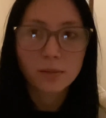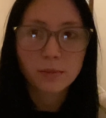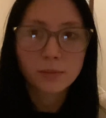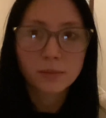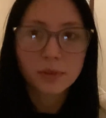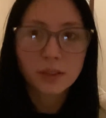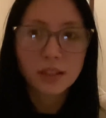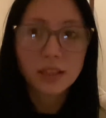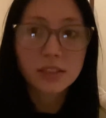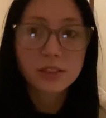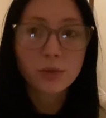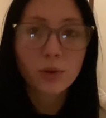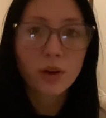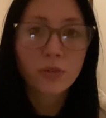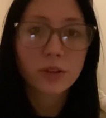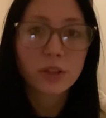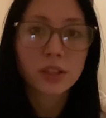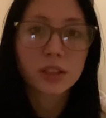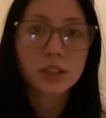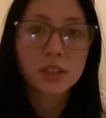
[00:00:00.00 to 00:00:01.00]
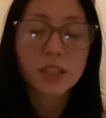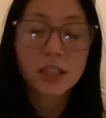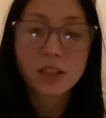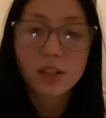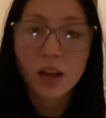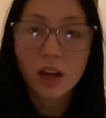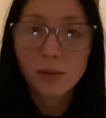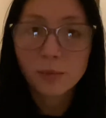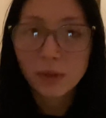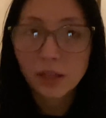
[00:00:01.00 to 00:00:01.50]
This, however, did
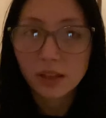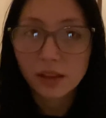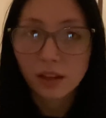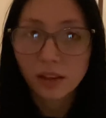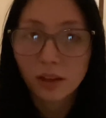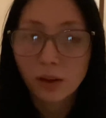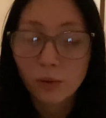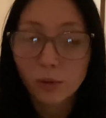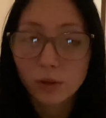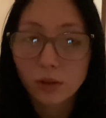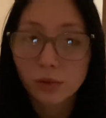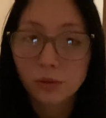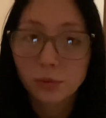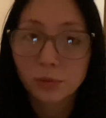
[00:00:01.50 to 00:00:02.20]
not mean that they were